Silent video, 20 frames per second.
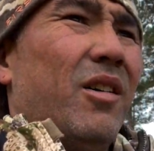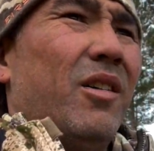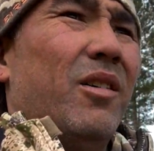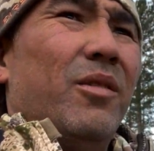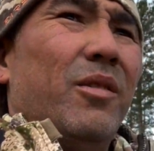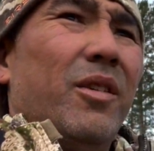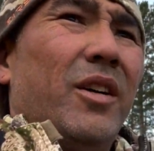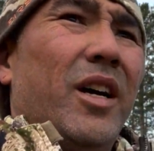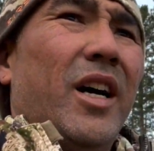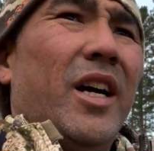
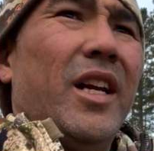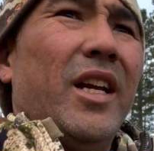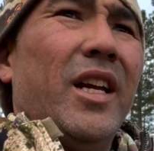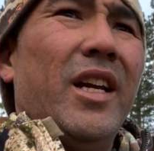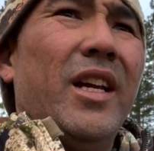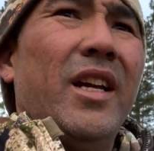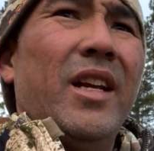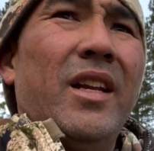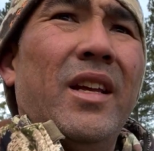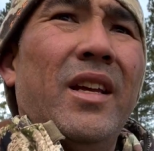we got
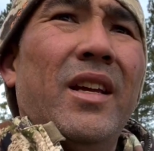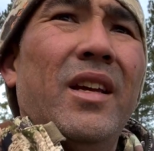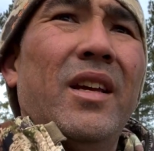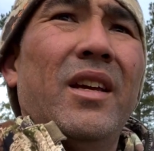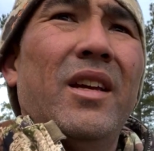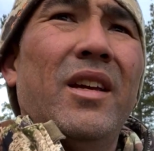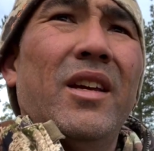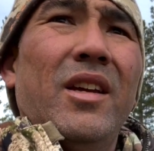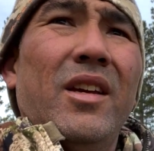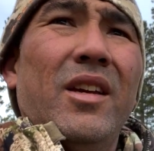
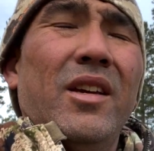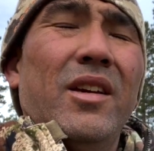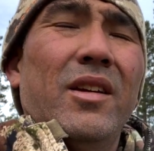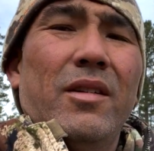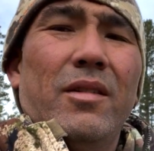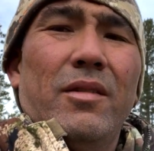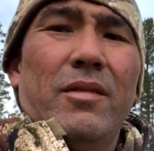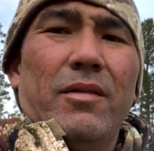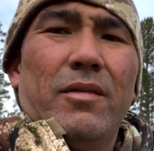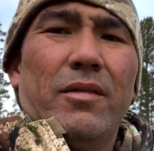
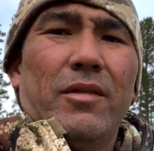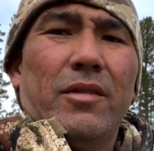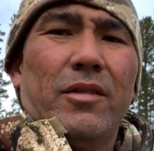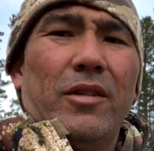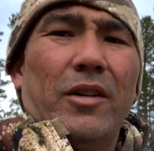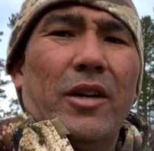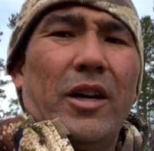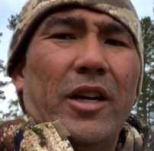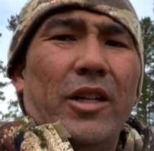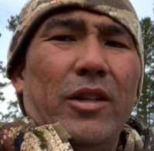
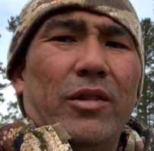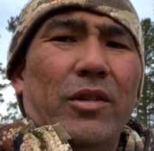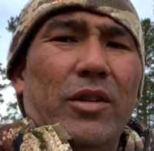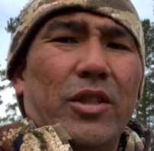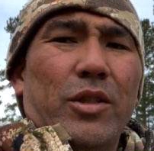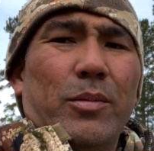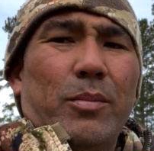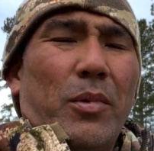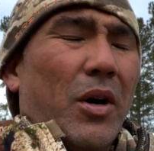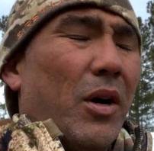into the
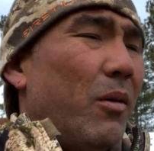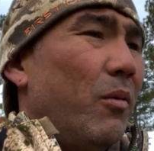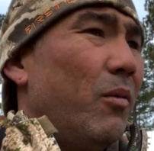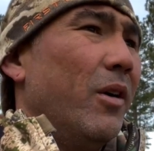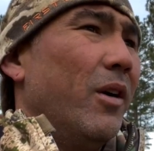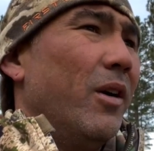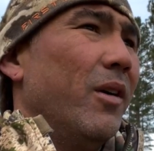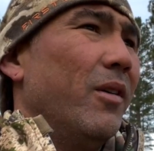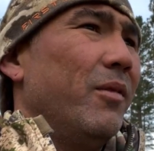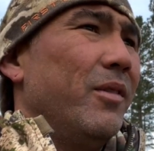spot
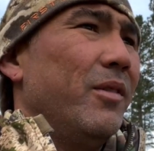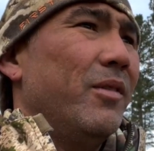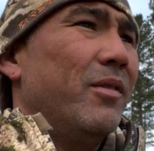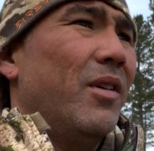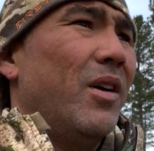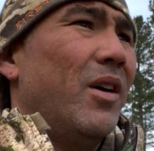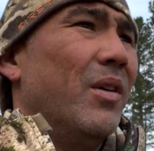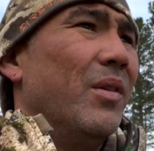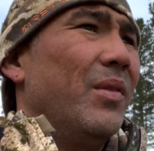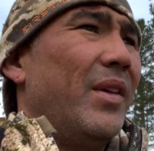where we
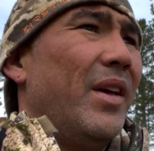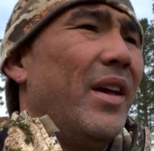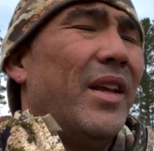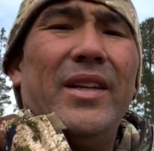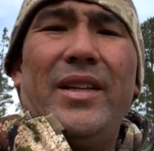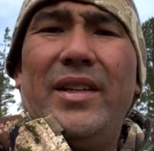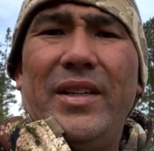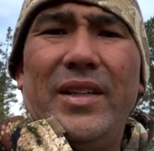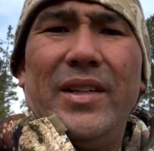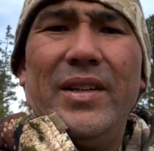found
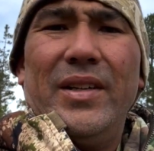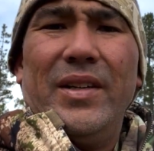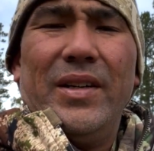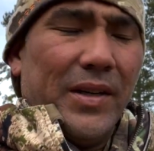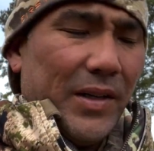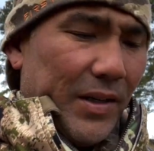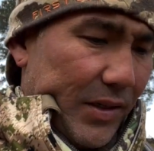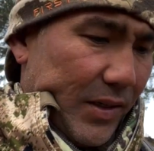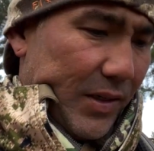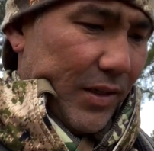that deer
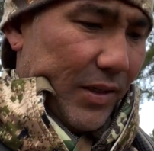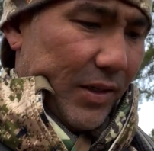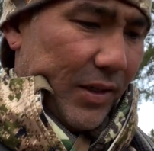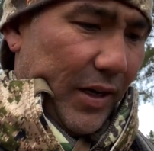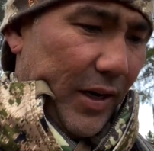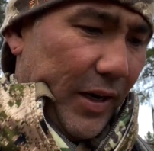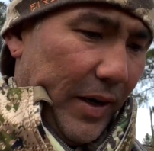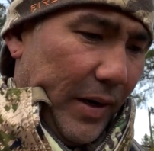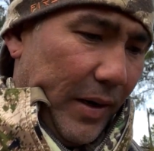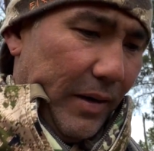
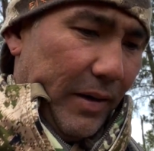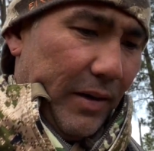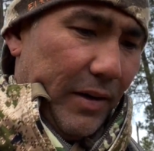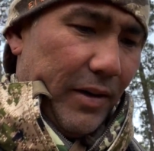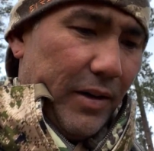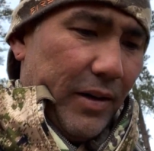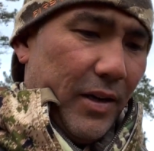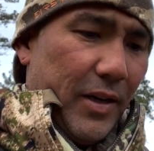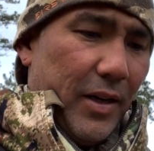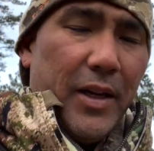hair,
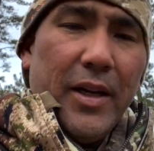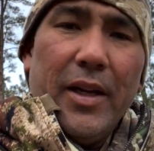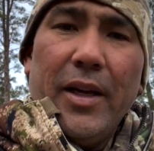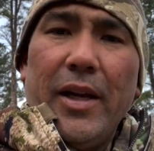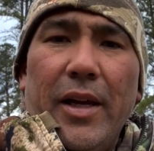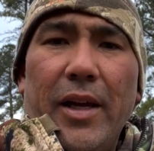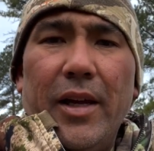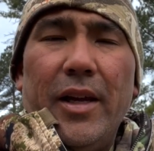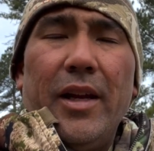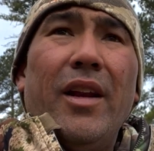
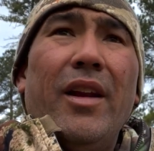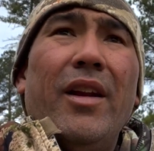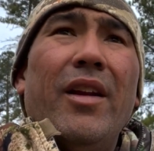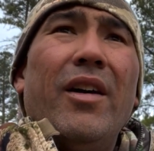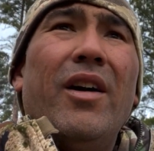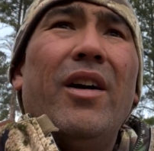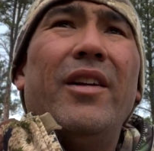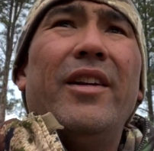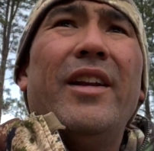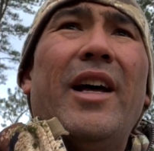and
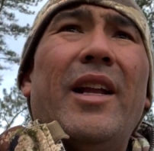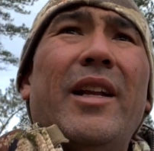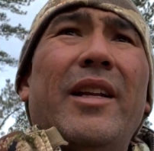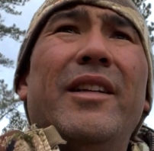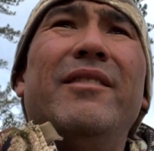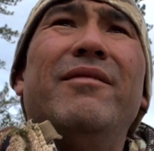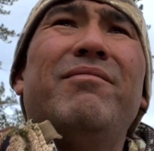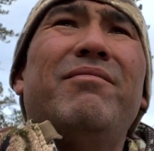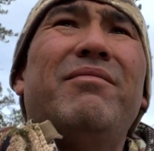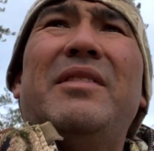not
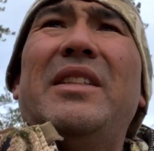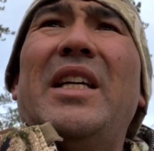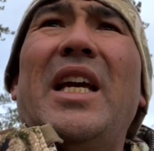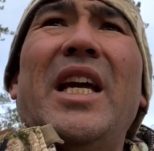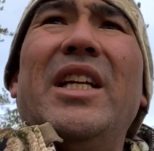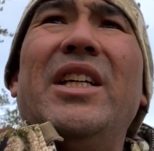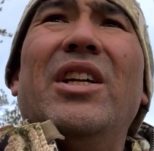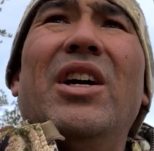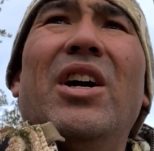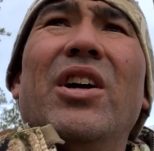
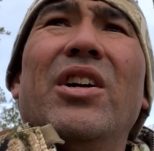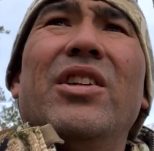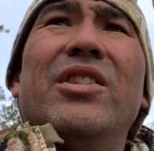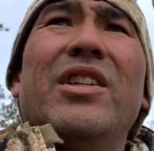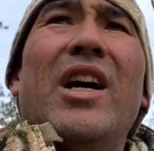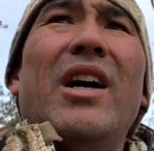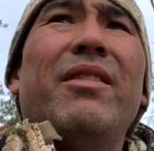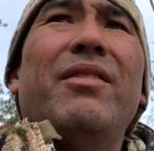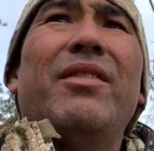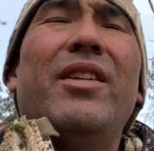10 yards
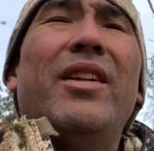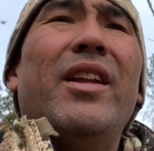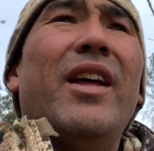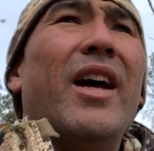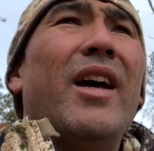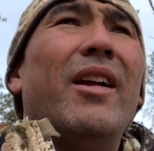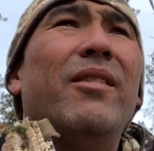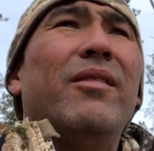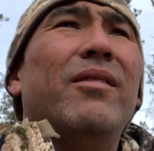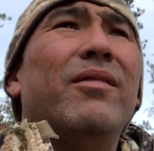after
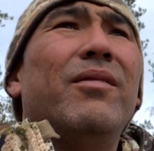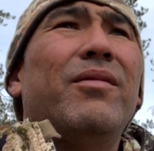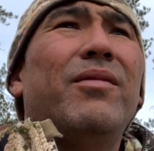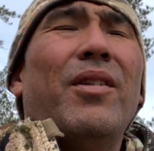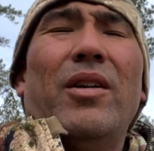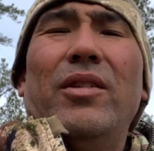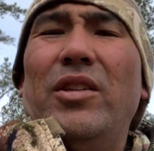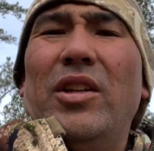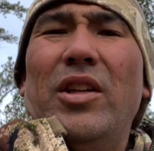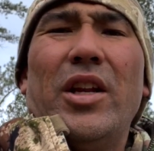that,
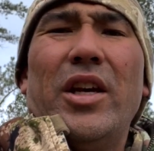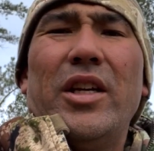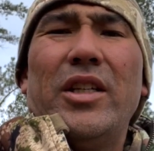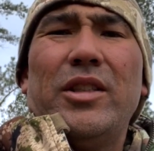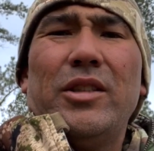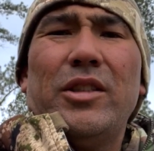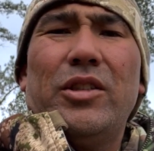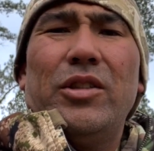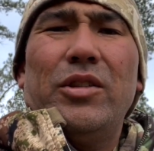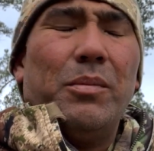found a
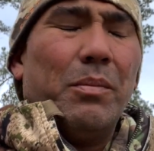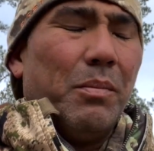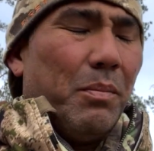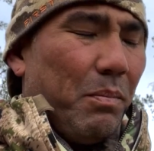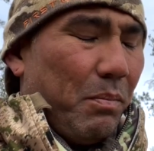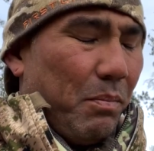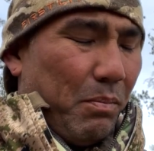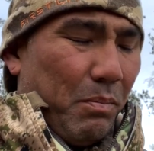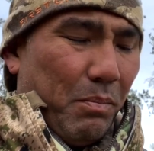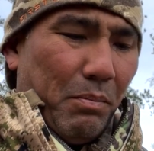nice good
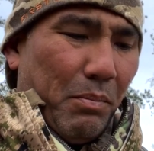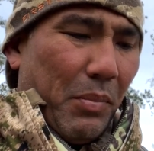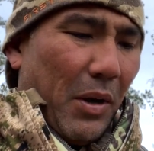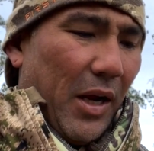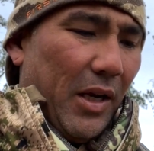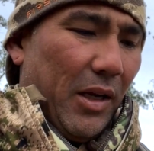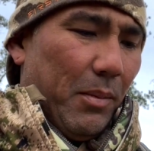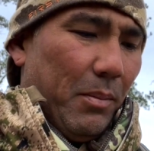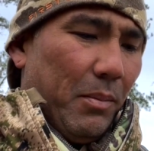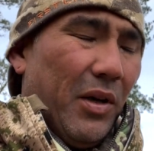
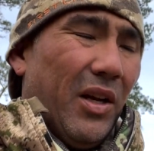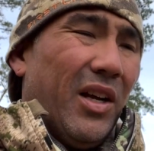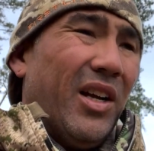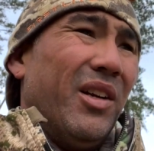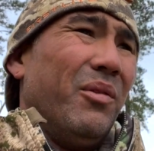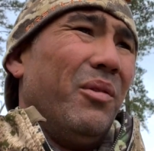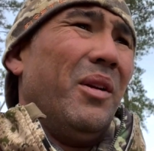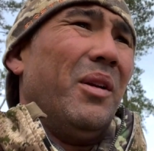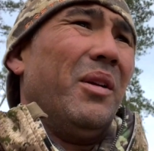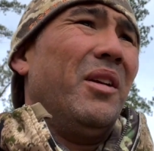pile of blood
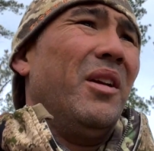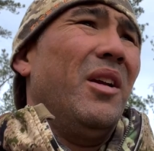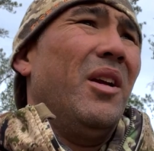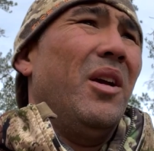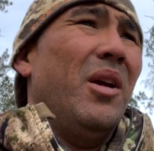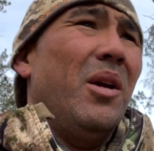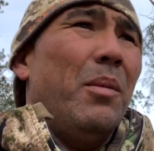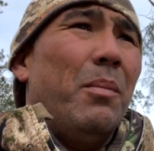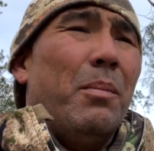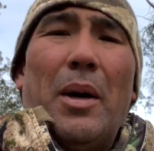with
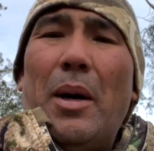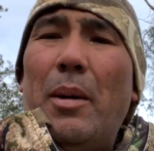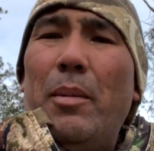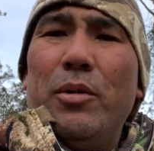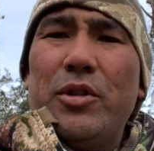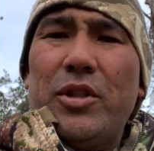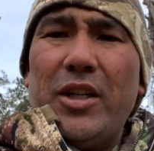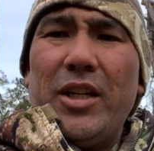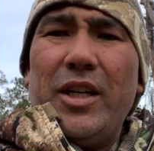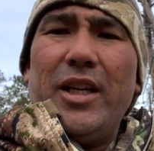
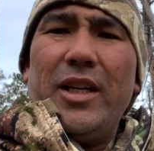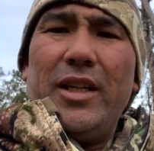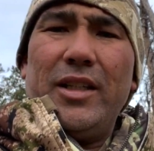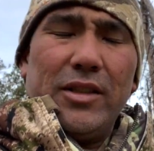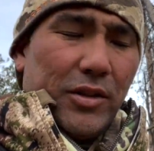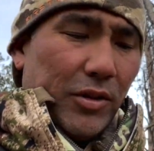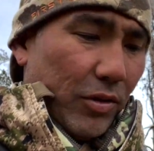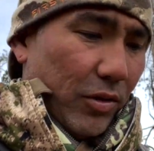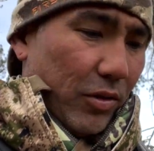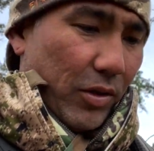bubbles in it,
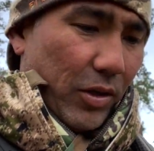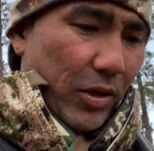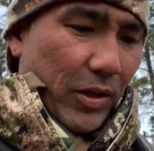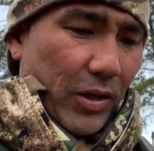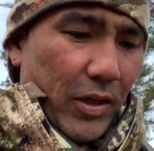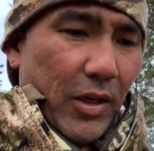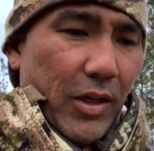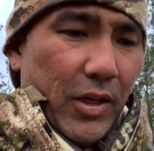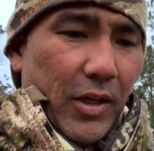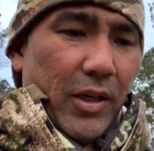so
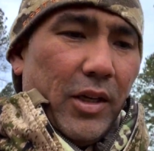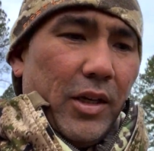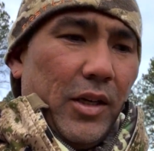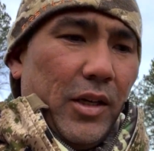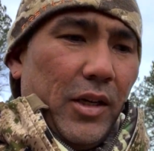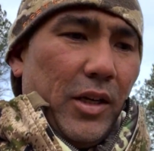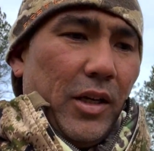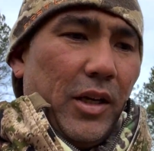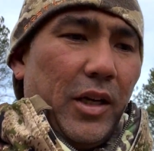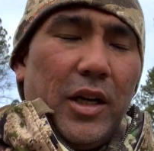
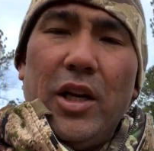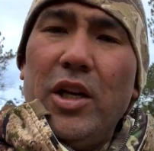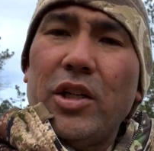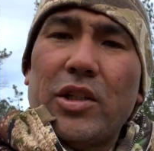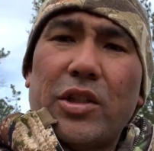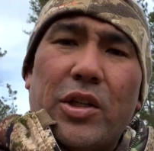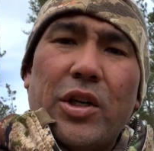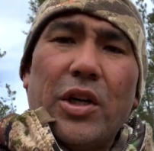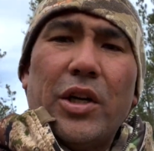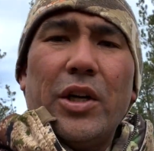it
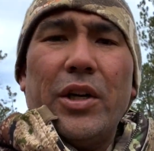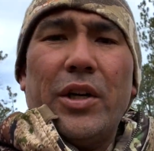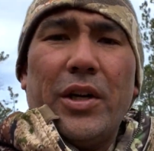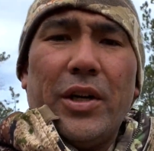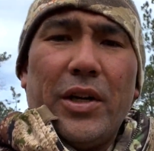looked good.